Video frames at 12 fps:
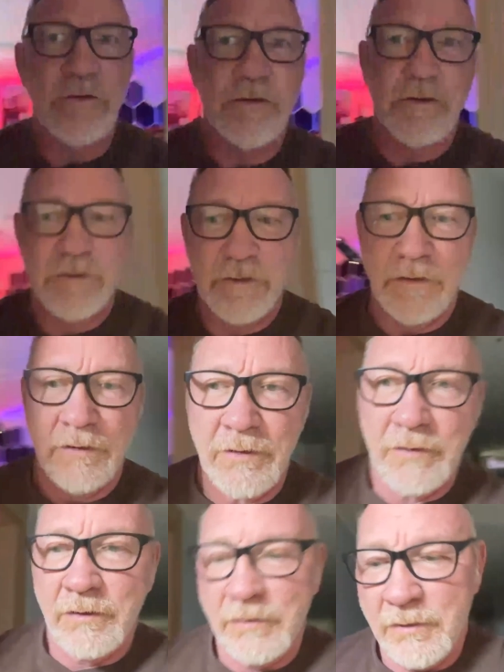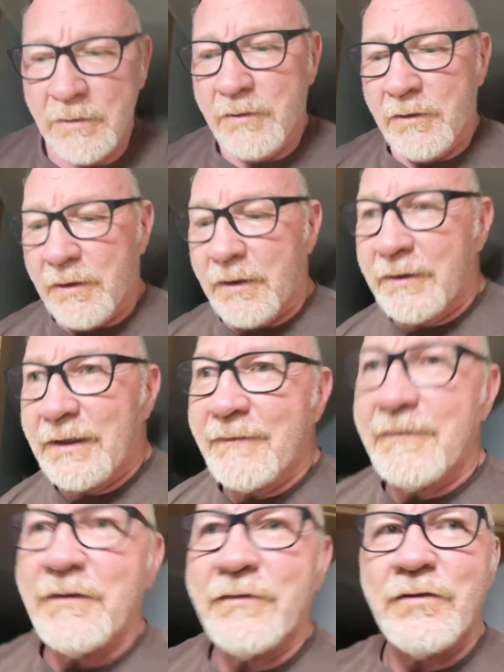a look and
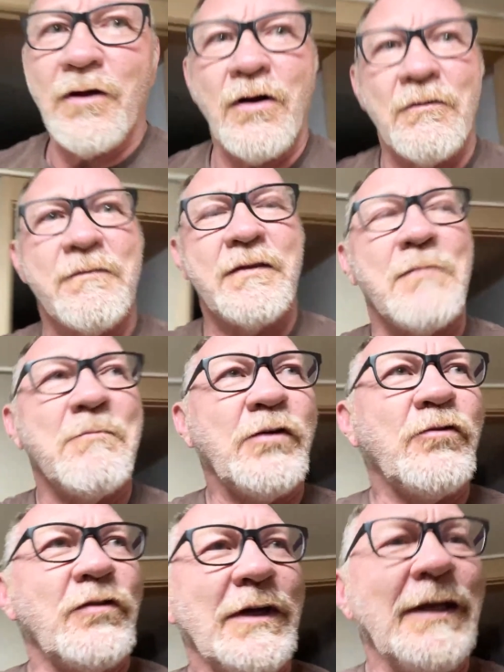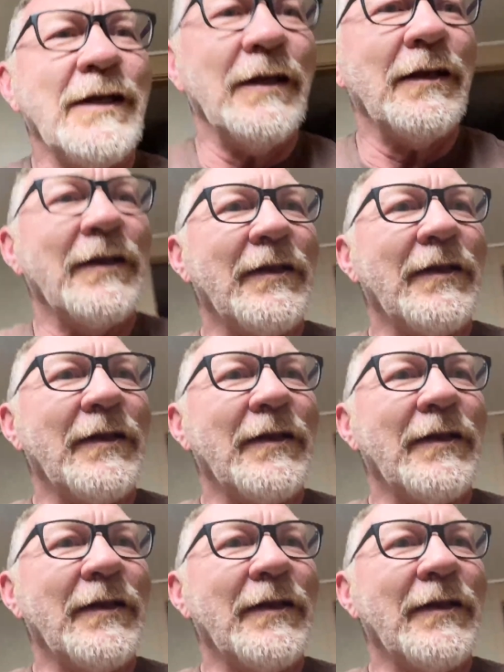get this off the machine